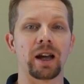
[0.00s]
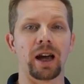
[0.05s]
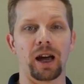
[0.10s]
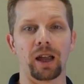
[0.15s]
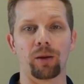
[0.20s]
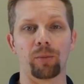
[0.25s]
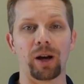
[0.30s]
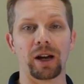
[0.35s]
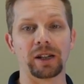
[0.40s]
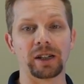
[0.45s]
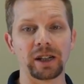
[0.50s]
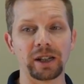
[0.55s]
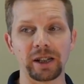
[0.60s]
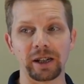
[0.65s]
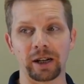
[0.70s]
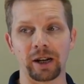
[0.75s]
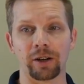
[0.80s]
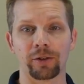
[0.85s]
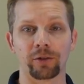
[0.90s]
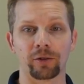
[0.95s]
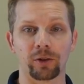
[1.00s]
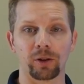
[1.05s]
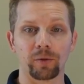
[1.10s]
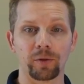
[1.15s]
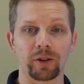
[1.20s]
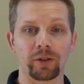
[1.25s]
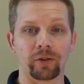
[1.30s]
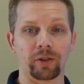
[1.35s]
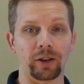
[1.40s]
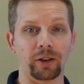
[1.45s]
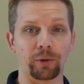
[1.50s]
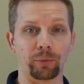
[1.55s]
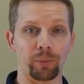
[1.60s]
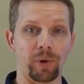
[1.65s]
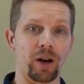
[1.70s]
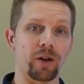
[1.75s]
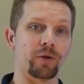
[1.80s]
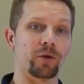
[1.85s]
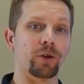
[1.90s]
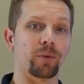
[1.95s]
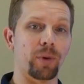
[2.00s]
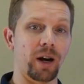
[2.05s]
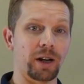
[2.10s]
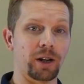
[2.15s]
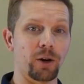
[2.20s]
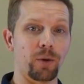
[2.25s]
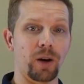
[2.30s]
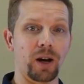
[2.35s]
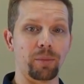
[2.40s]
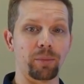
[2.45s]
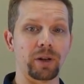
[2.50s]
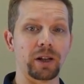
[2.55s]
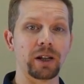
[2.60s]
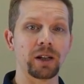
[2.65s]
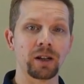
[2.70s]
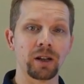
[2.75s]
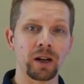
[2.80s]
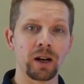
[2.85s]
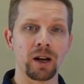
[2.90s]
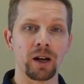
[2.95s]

Alibi DDNS service that is sponsored by NoIP.